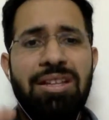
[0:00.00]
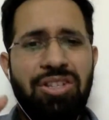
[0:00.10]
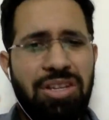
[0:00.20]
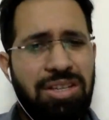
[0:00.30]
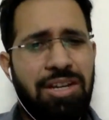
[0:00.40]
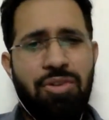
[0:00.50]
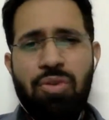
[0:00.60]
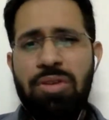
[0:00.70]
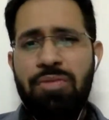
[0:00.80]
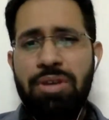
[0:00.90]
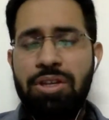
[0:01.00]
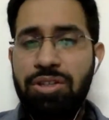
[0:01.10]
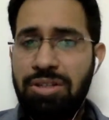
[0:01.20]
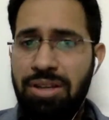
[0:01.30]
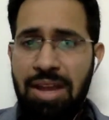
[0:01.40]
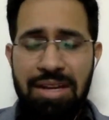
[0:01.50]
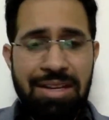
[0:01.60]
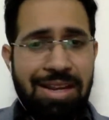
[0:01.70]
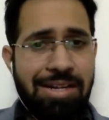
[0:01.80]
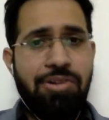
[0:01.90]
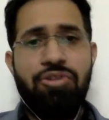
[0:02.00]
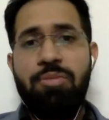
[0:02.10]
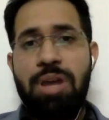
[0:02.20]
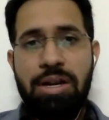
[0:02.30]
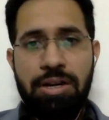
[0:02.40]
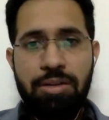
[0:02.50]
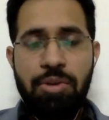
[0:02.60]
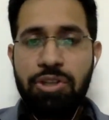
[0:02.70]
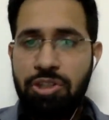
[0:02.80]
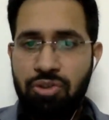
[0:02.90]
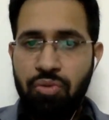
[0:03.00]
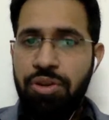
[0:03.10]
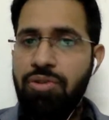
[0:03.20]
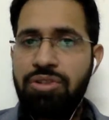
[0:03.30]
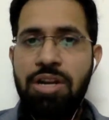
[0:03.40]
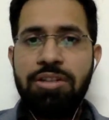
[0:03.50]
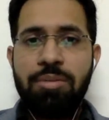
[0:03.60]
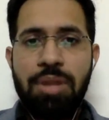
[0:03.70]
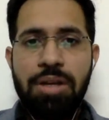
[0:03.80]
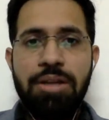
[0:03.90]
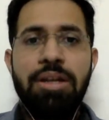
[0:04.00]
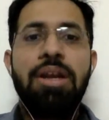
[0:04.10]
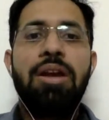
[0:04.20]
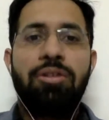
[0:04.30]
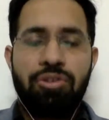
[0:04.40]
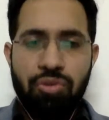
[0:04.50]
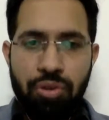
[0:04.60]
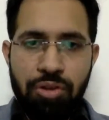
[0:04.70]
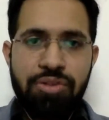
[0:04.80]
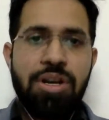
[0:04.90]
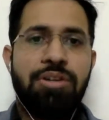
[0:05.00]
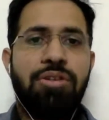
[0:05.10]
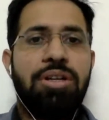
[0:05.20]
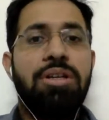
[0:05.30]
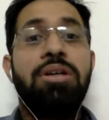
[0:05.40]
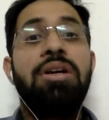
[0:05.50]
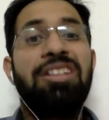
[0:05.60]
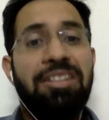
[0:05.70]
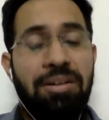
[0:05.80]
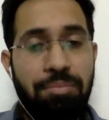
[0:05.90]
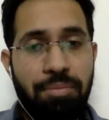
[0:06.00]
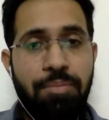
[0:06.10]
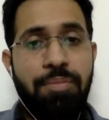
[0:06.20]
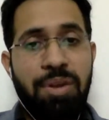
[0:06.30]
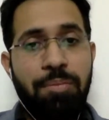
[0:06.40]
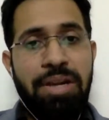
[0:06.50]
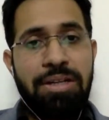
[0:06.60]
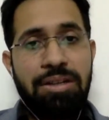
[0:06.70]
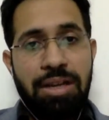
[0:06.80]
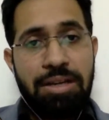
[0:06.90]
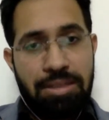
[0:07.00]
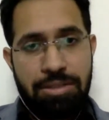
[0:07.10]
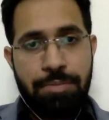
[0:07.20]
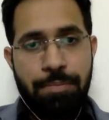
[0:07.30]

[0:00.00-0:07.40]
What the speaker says: Just get your qualification and get into the market. Because the sooner you start in the market, the sooner you start your career, the better it is.